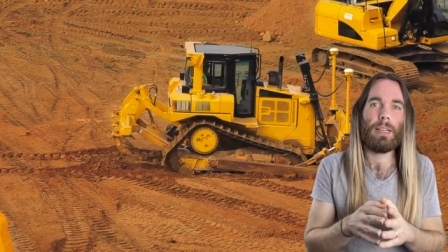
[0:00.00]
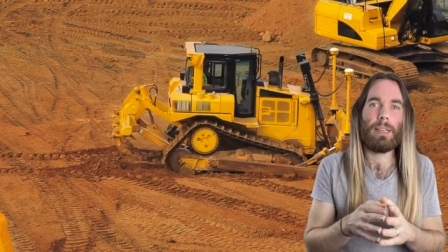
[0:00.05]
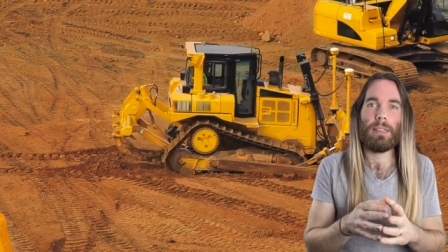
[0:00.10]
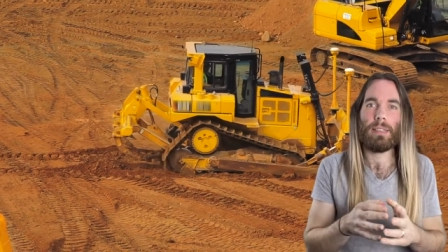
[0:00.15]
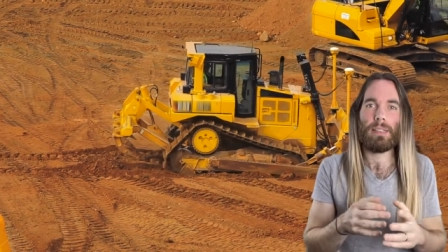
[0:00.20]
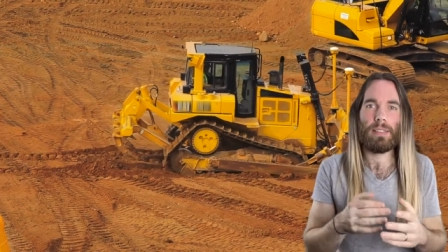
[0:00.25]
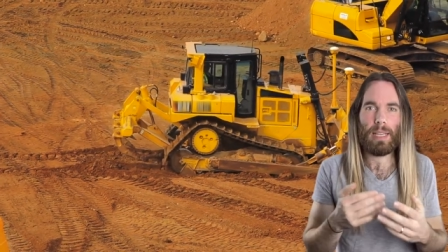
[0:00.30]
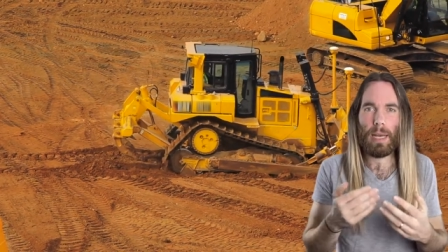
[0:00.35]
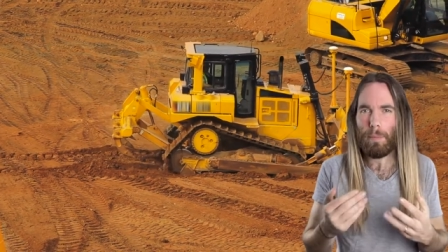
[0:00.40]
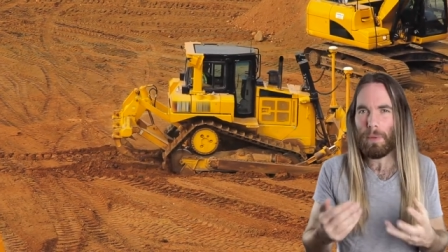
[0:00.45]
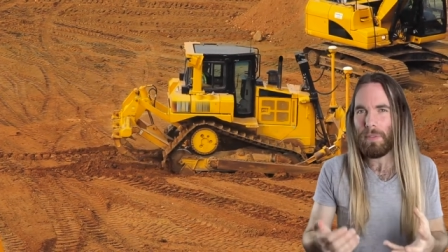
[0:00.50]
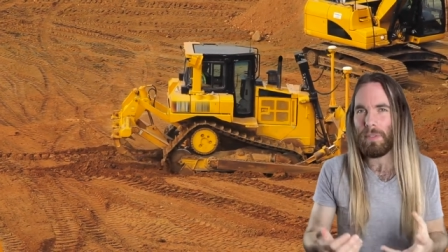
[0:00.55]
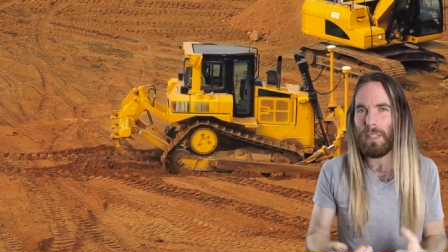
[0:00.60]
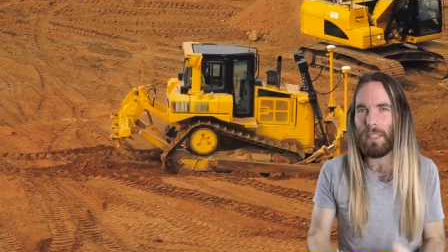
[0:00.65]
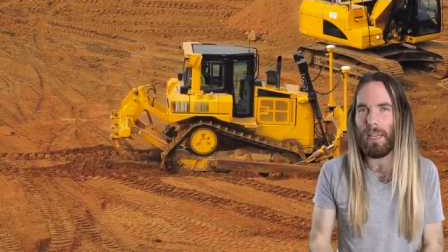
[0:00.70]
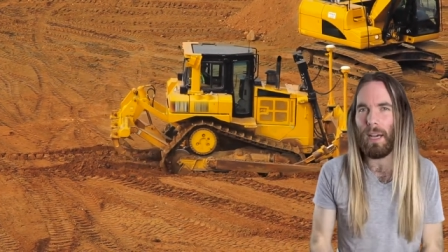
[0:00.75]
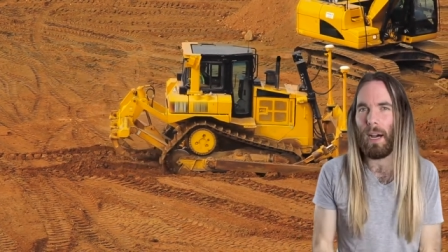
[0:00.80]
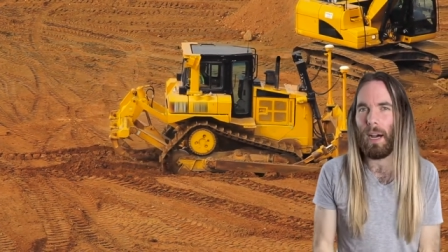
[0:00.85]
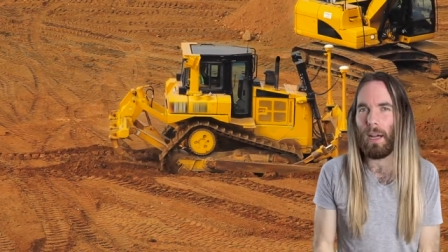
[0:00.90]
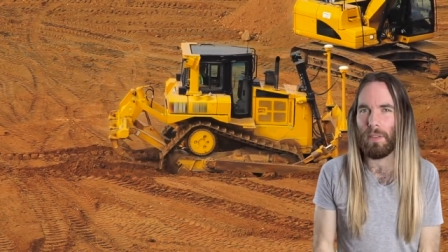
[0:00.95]
some of
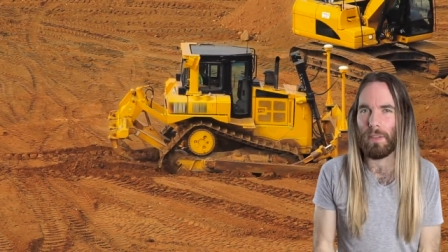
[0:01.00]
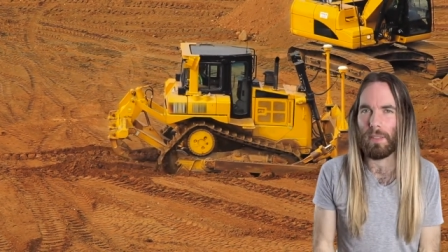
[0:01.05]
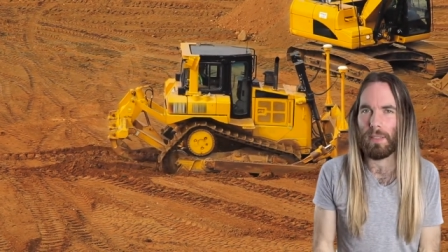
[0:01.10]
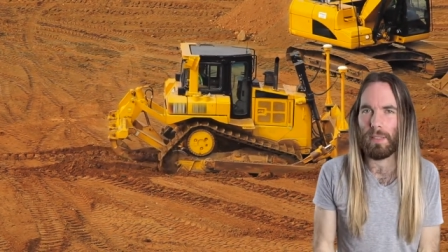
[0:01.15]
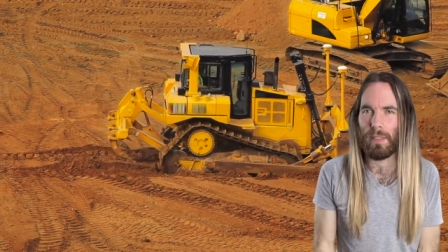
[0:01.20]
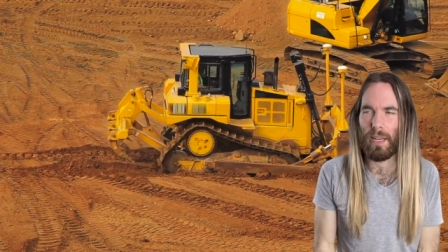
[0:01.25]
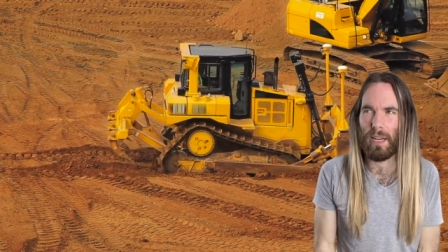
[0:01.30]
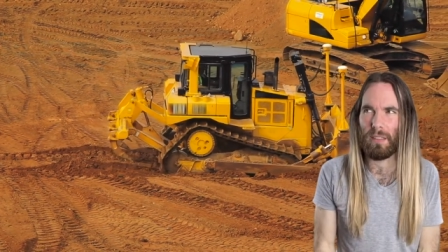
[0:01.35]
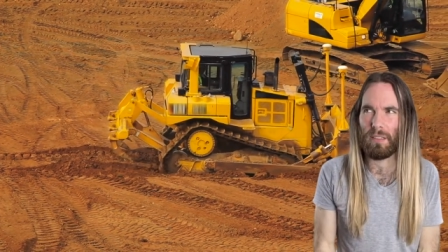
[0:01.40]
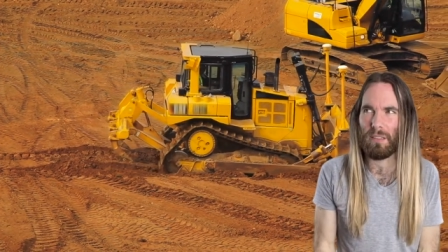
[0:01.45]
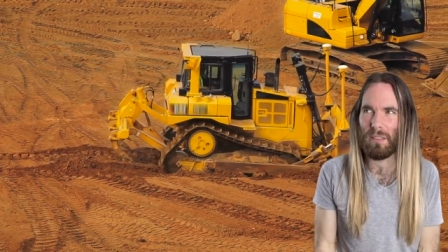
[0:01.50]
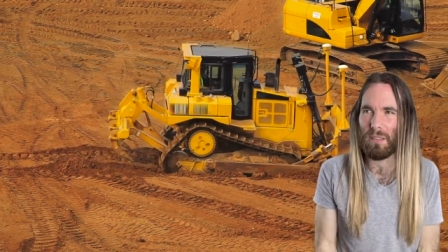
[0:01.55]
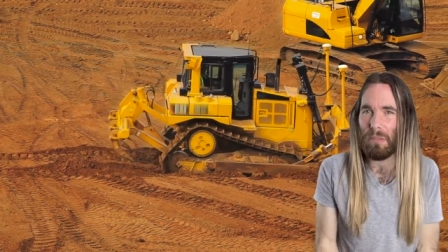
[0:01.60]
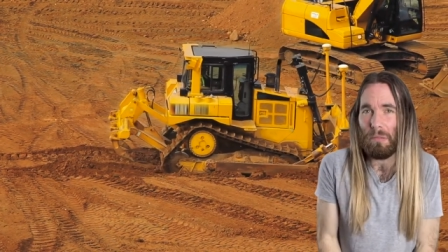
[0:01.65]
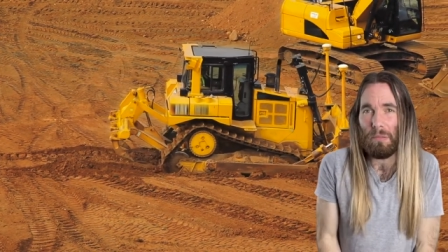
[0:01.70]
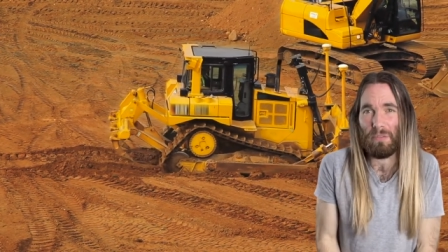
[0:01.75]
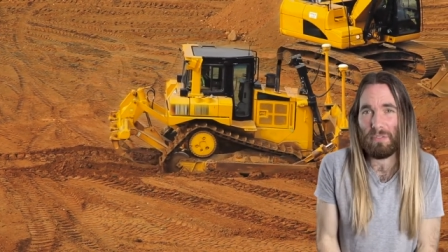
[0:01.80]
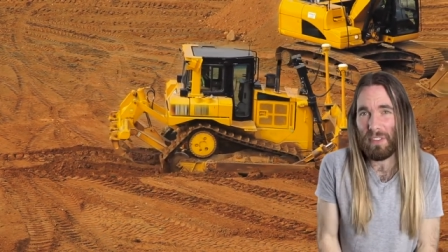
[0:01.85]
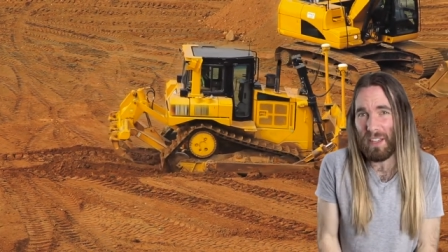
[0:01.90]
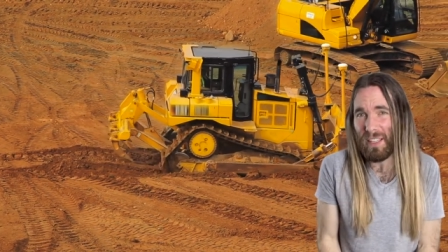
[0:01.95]
the others sound
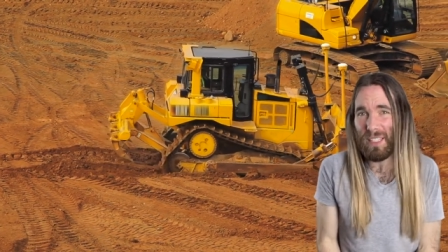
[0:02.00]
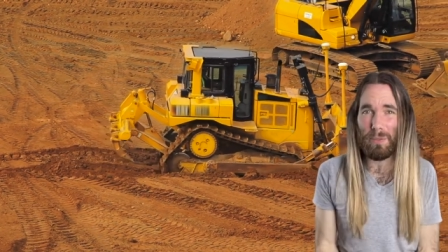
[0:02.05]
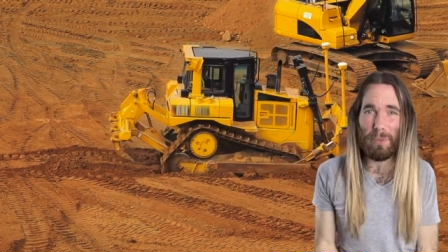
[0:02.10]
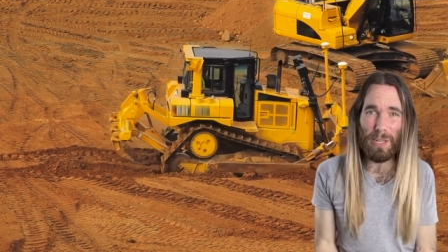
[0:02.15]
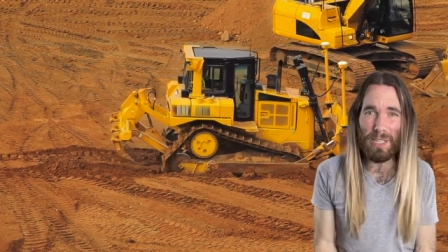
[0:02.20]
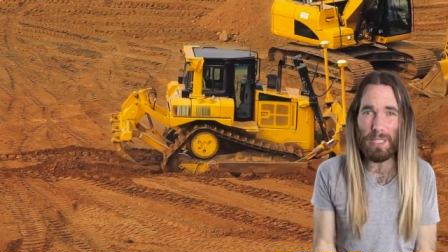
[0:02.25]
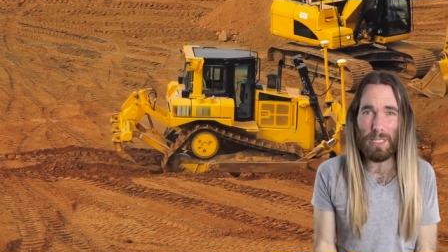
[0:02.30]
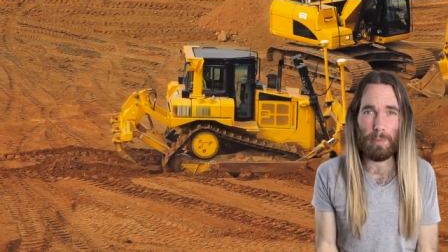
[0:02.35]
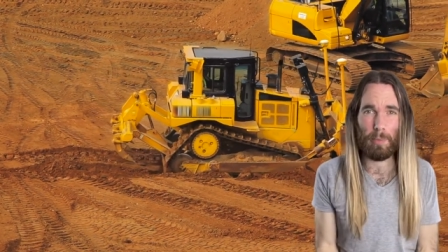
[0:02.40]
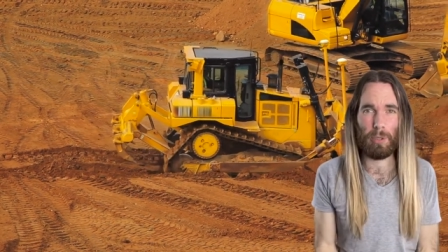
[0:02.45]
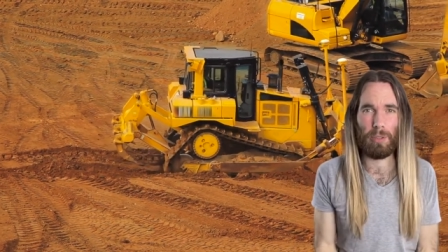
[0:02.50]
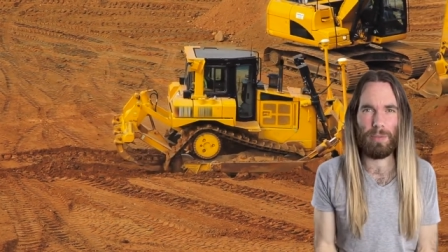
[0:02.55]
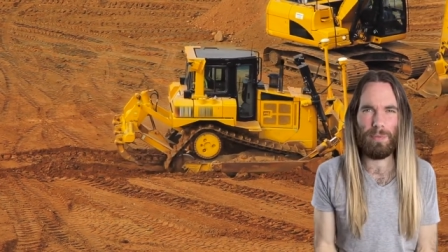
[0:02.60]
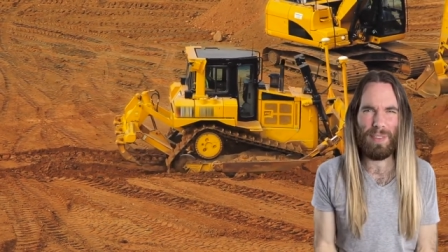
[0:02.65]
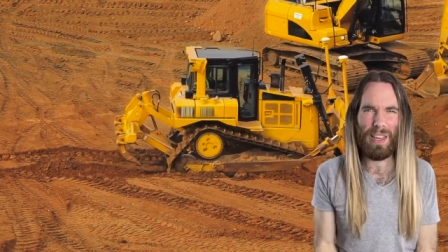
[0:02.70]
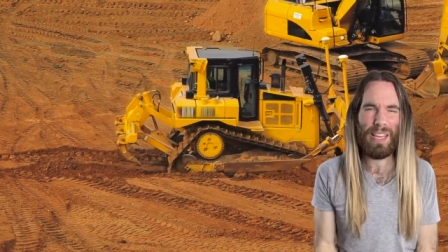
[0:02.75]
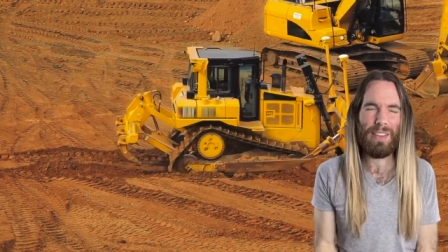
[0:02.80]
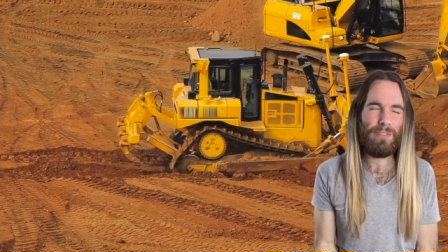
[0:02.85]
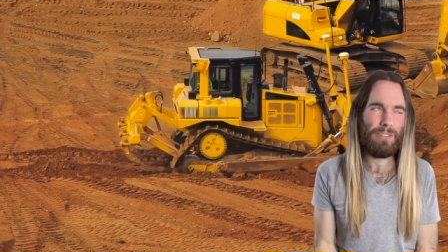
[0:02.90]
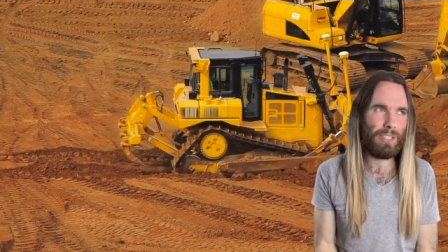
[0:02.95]
fairly reasonable,
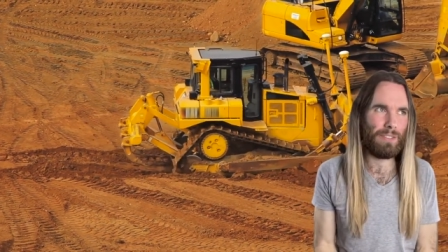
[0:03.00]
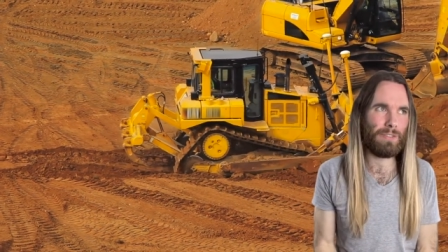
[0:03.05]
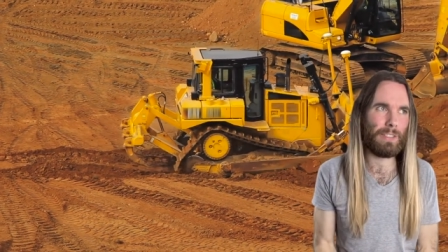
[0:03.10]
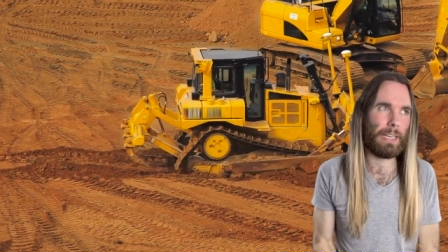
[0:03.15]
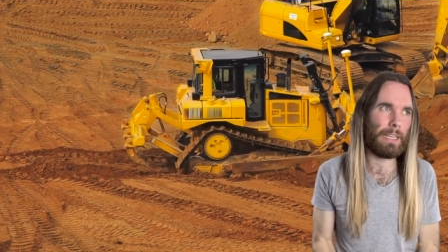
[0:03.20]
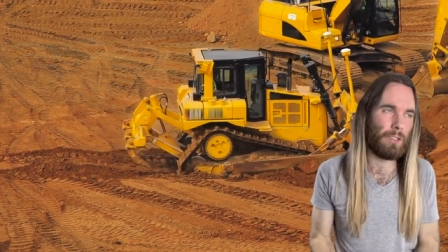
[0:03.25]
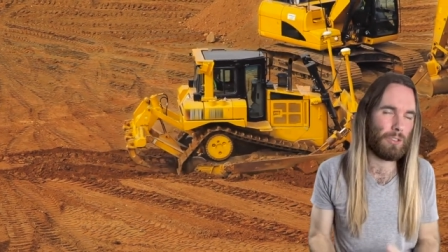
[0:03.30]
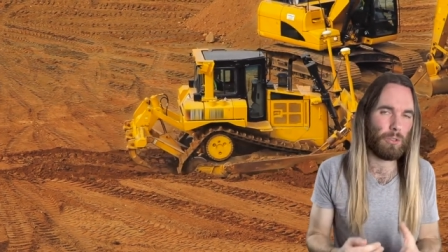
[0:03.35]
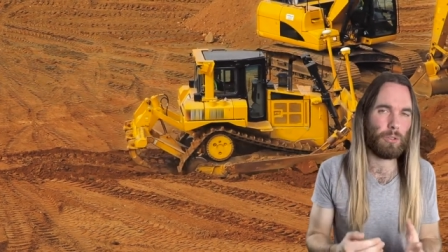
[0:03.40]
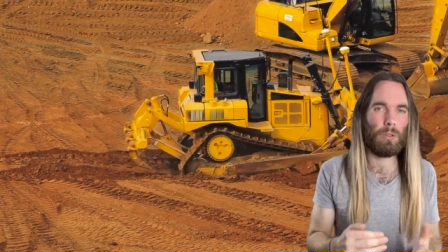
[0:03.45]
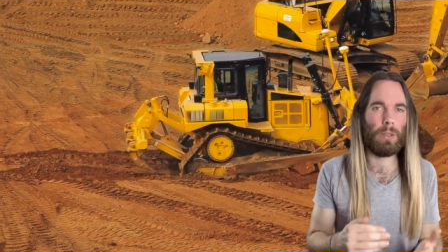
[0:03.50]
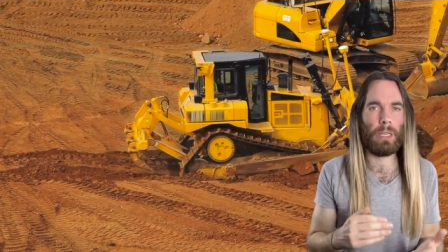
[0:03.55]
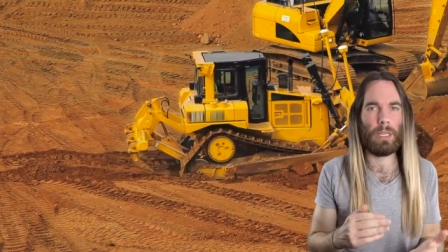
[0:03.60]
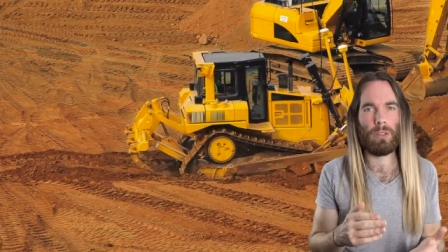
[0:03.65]
even if they do lean